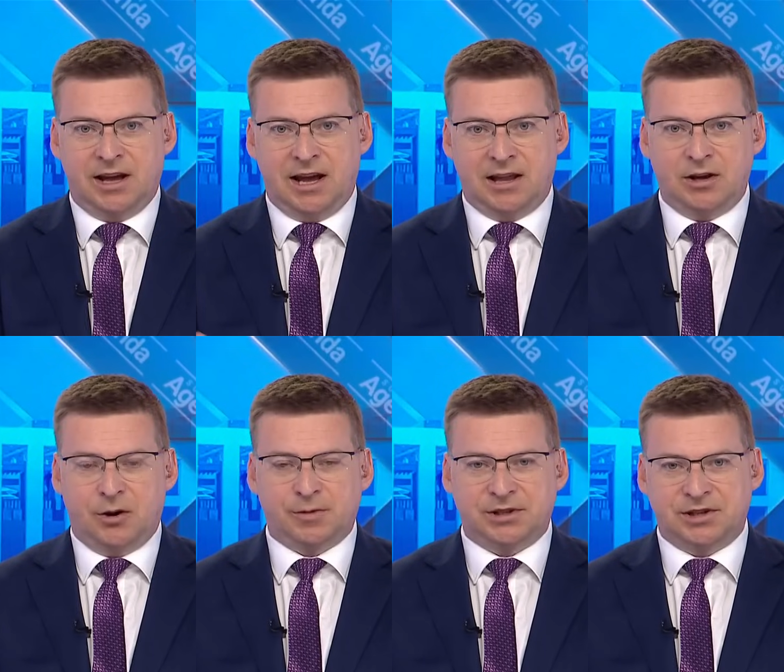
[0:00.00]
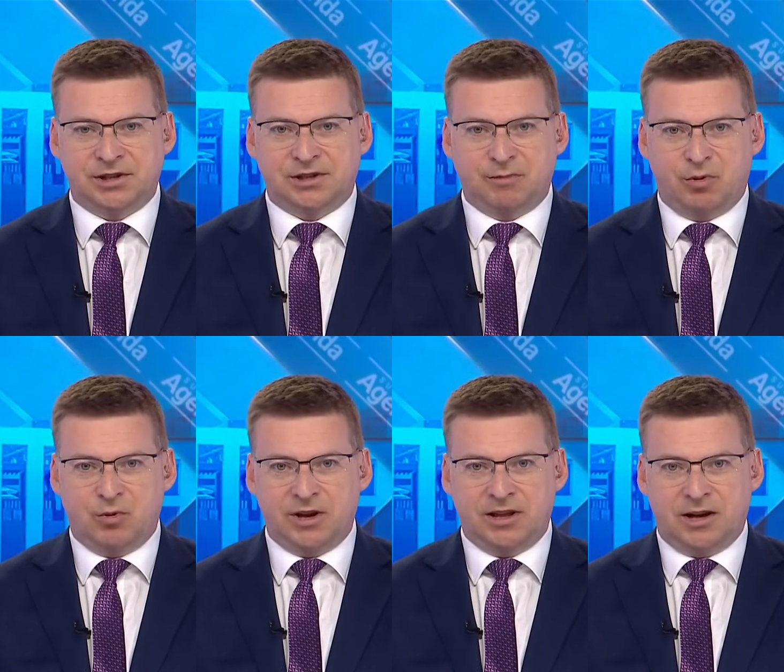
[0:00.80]
and the opposition
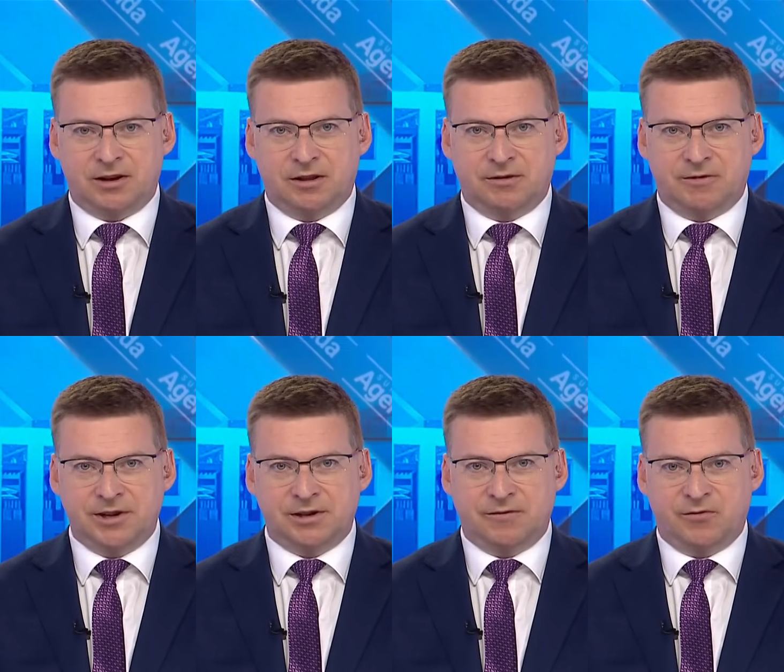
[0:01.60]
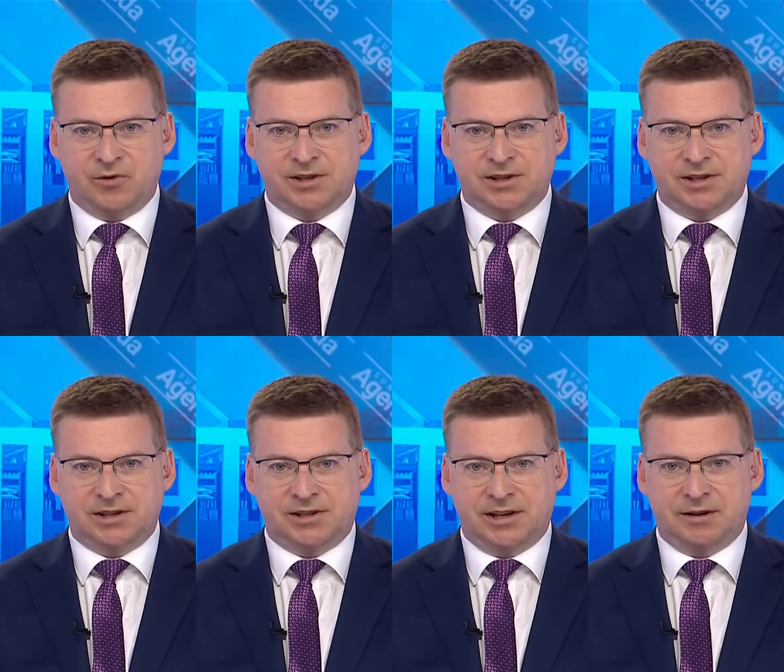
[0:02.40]
supporting local and regional voices in a
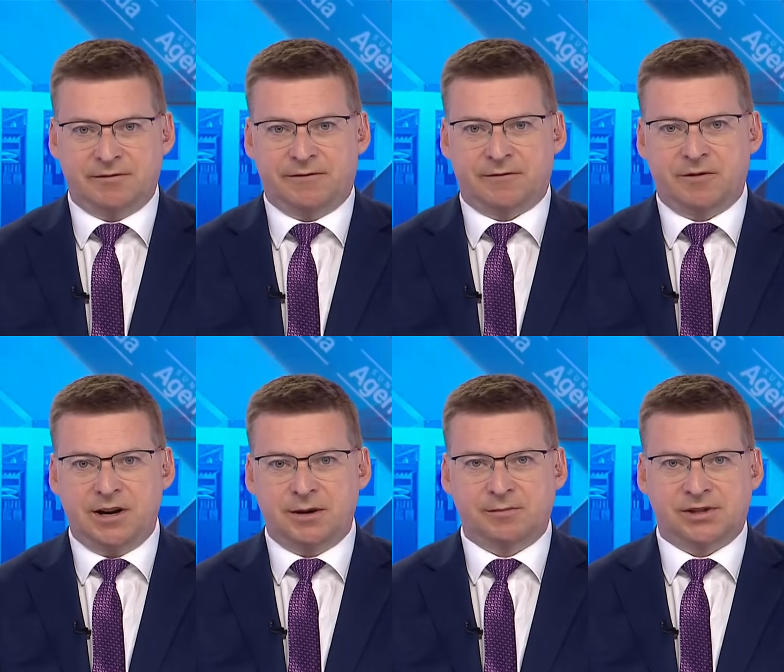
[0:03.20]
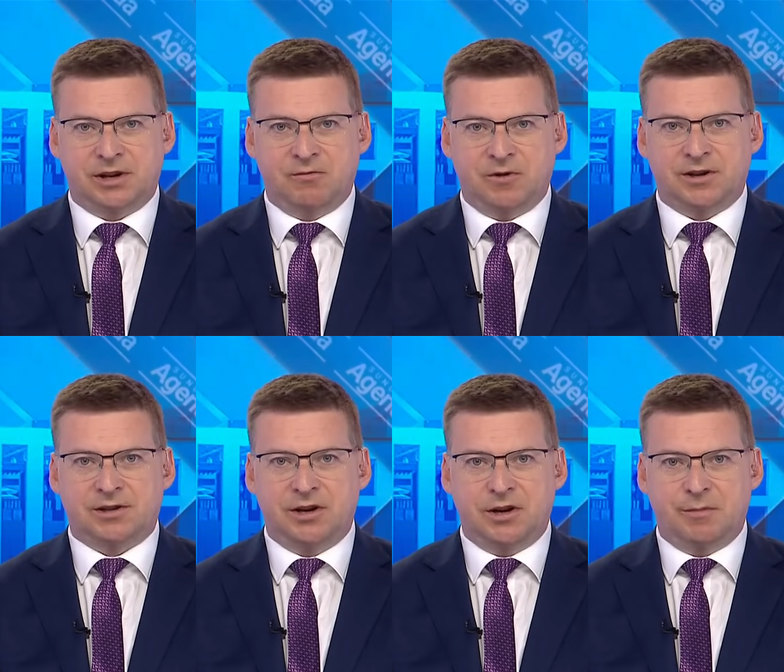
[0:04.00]
second referendum. So what a
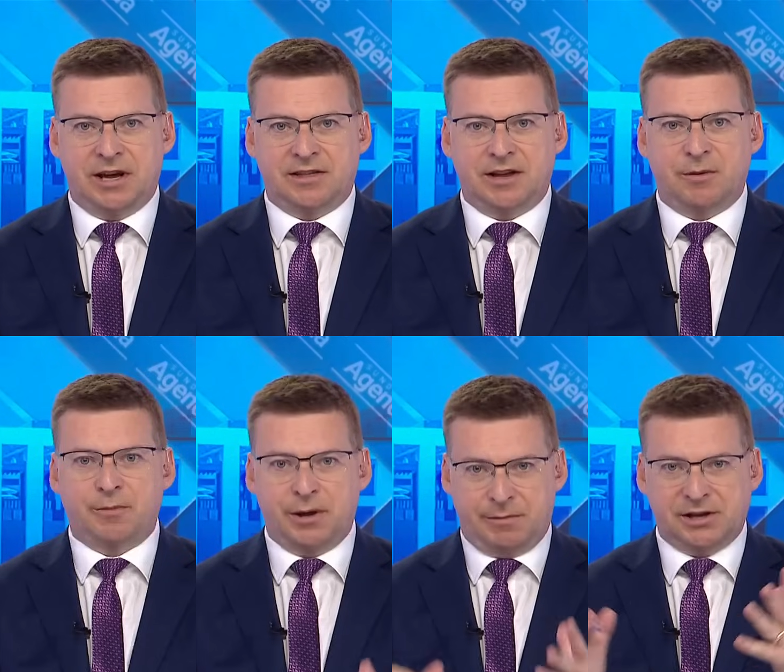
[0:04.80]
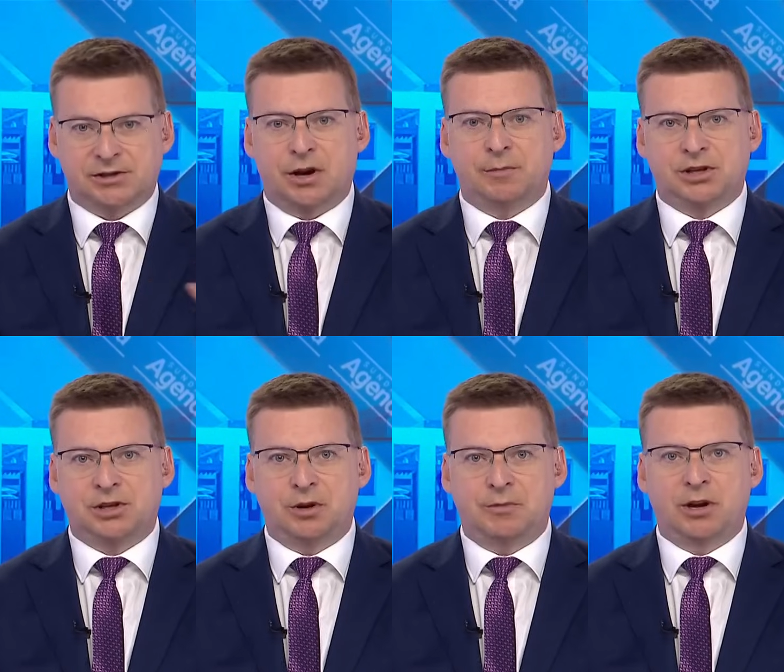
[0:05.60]
turnabout that'll be, because I'm
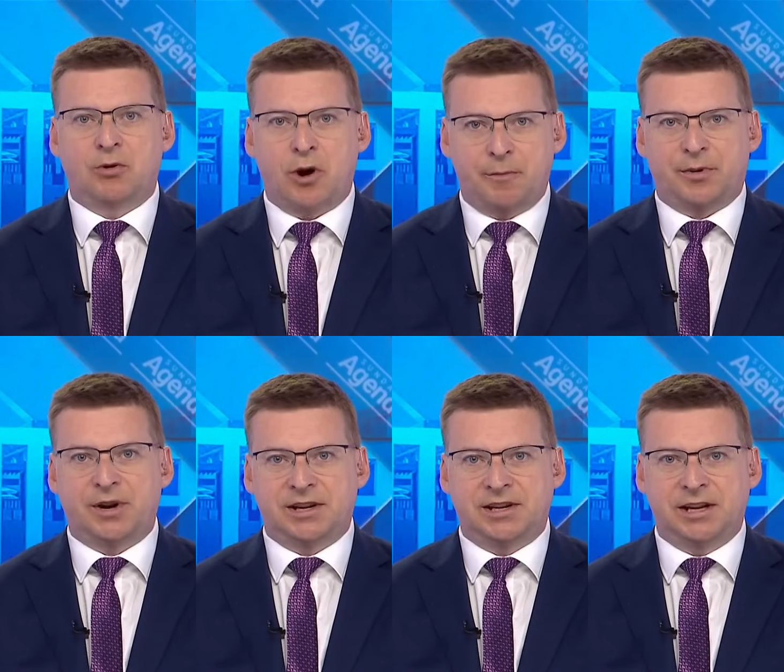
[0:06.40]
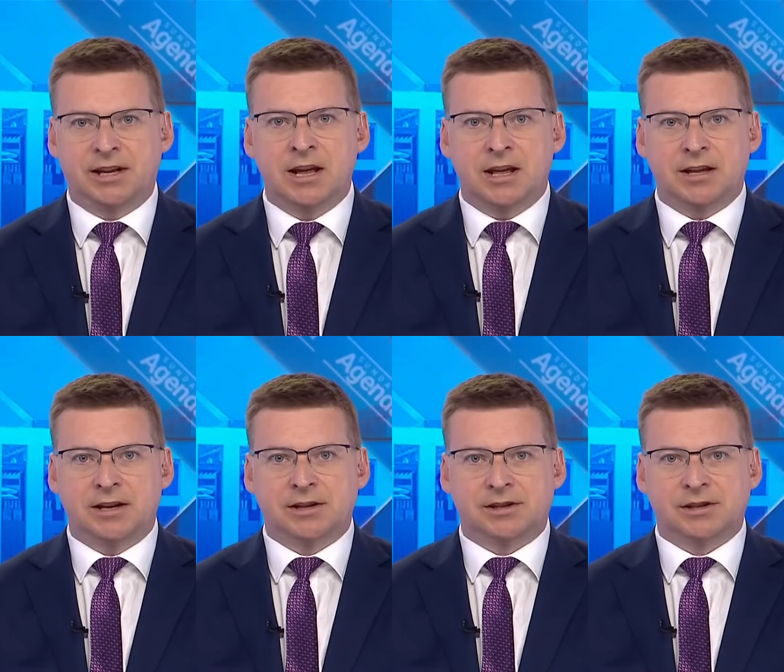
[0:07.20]
assuming, or I'm predicting, the
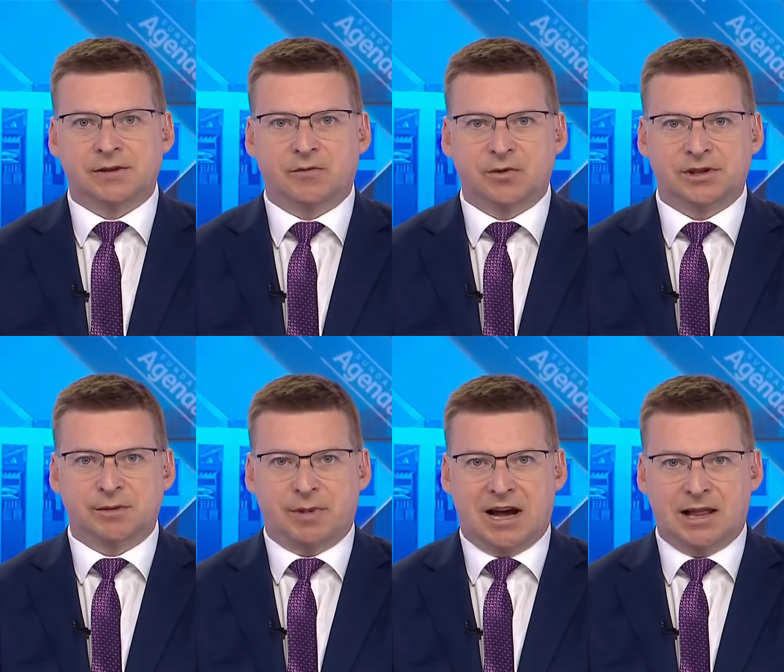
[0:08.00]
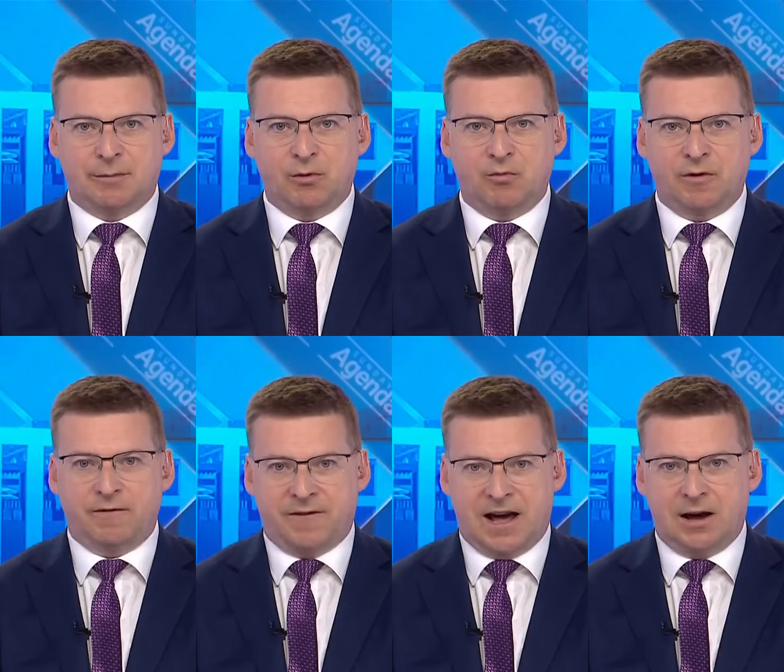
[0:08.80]
Indigenous voice to Parliament will
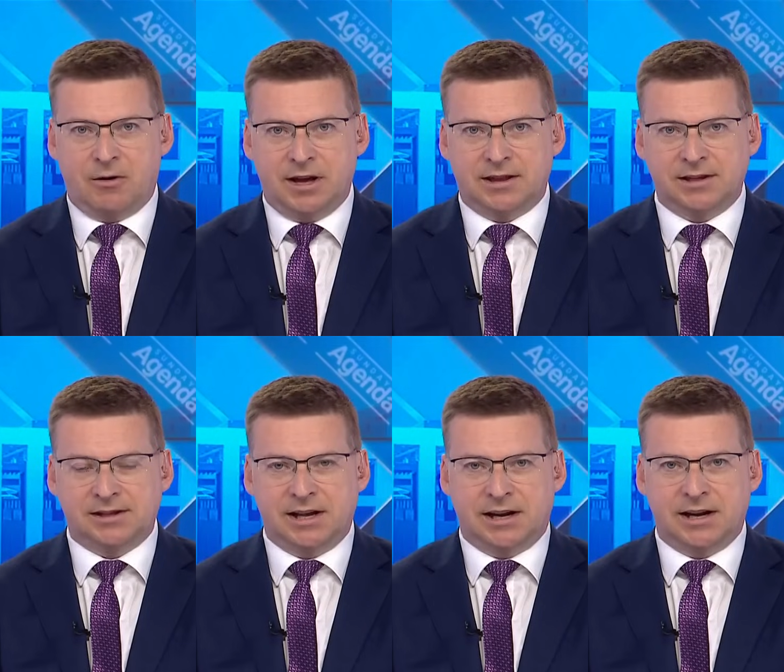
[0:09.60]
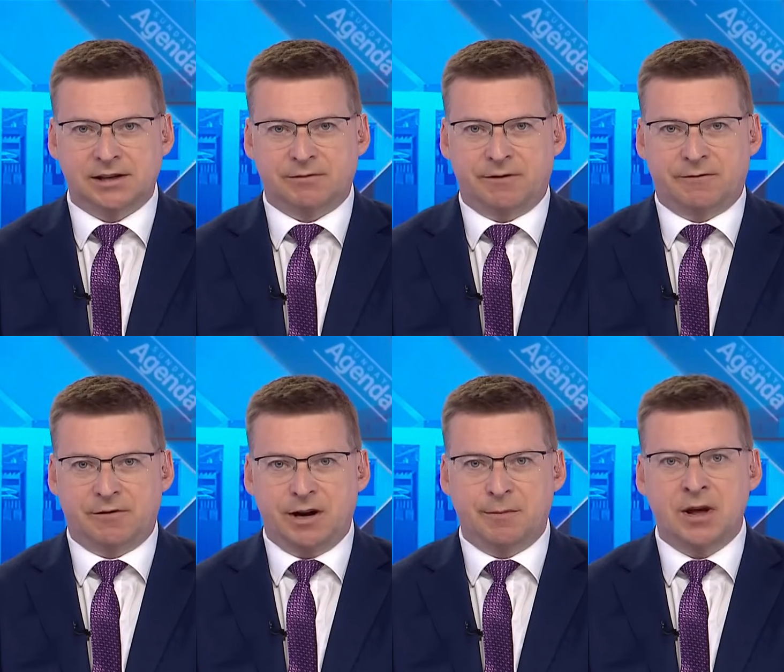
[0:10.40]
fail at this Saturday's
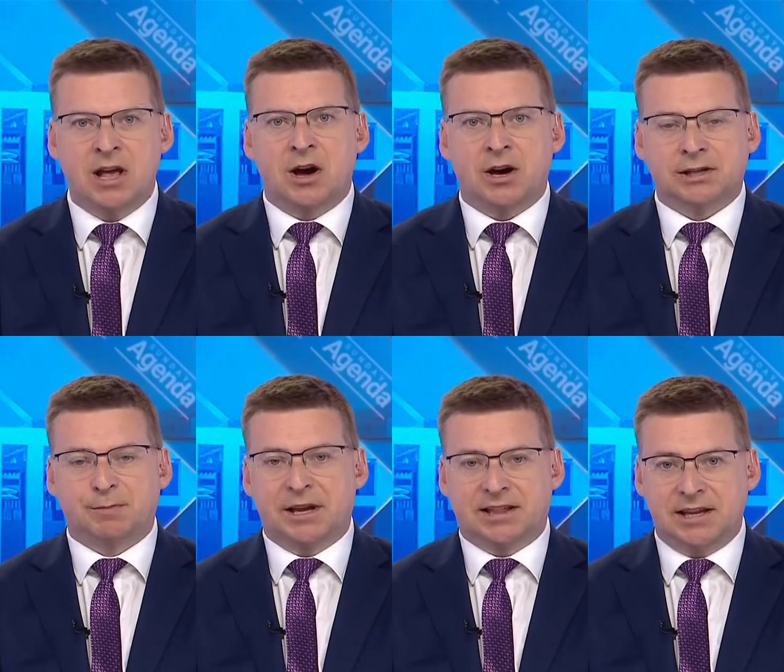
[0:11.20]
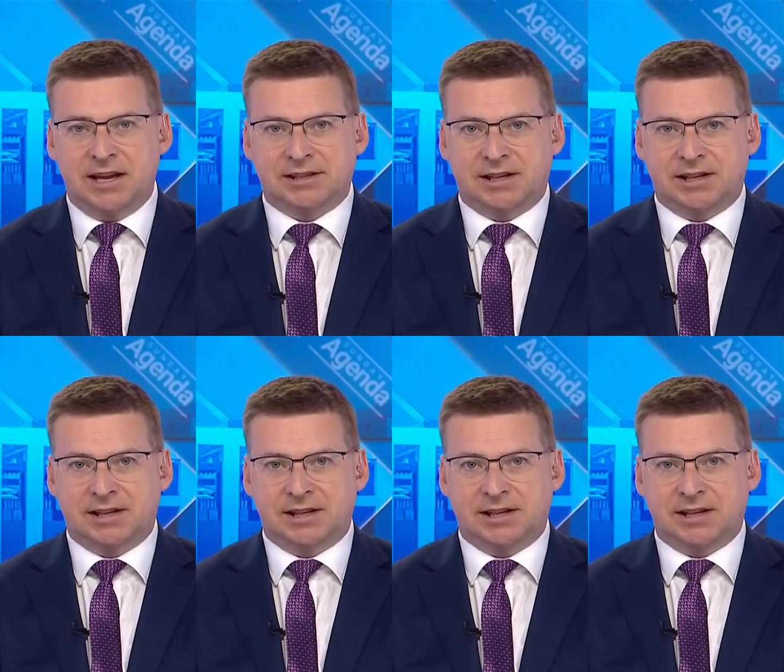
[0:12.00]
referendum. I expect the Yes